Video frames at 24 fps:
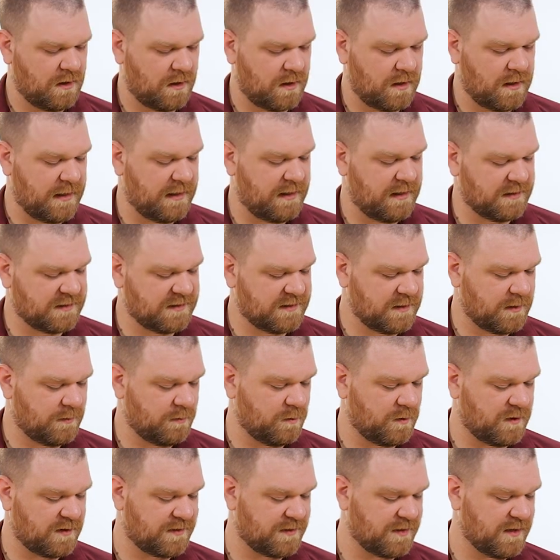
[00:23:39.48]
All right, next up
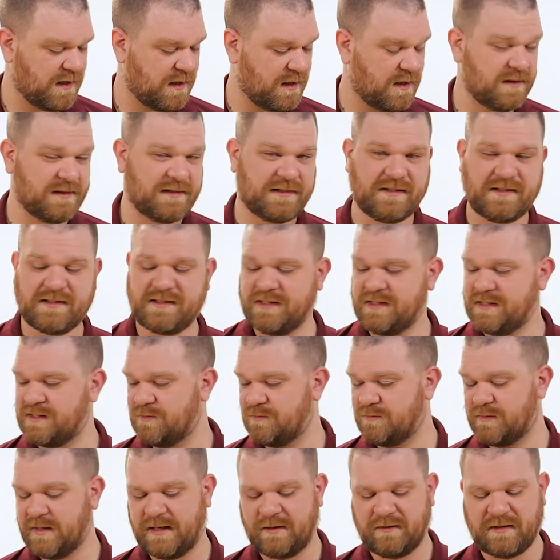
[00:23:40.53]
with uh, hunting
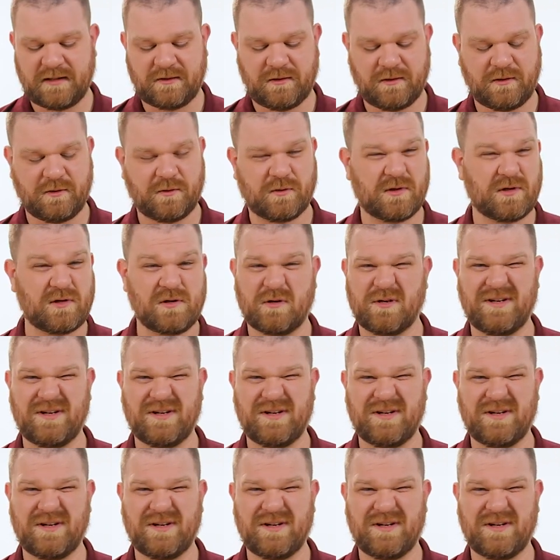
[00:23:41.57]
season right around the corner,